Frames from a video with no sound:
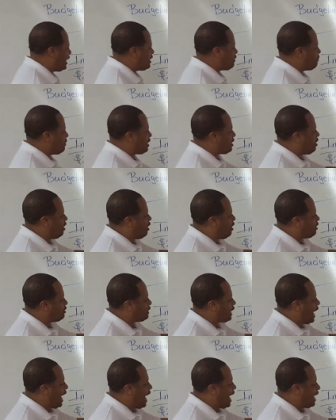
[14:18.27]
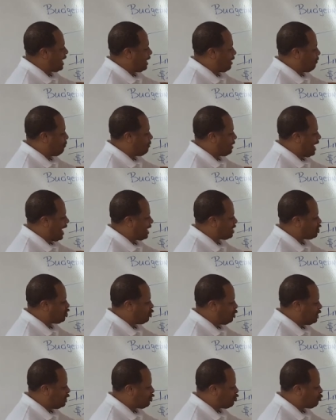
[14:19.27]
is because I am
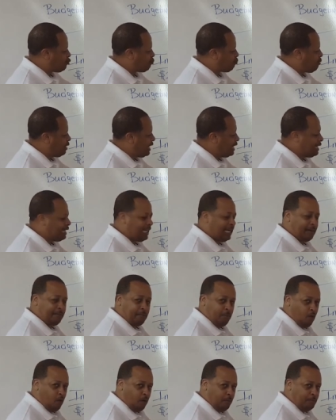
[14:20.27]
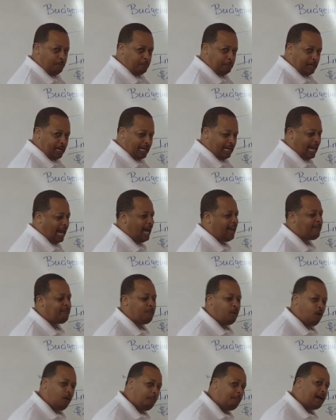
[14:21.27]
actually spending more money. I have
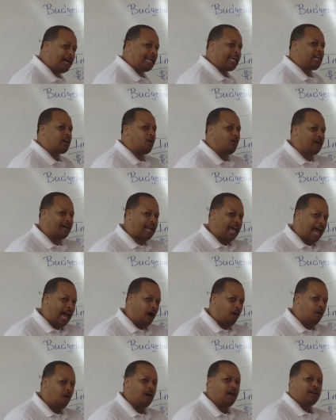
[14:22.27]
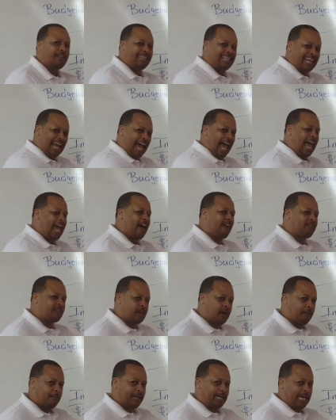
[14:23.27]
more money going out than I have
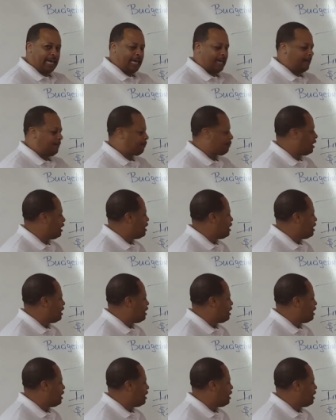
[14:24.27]
coming in.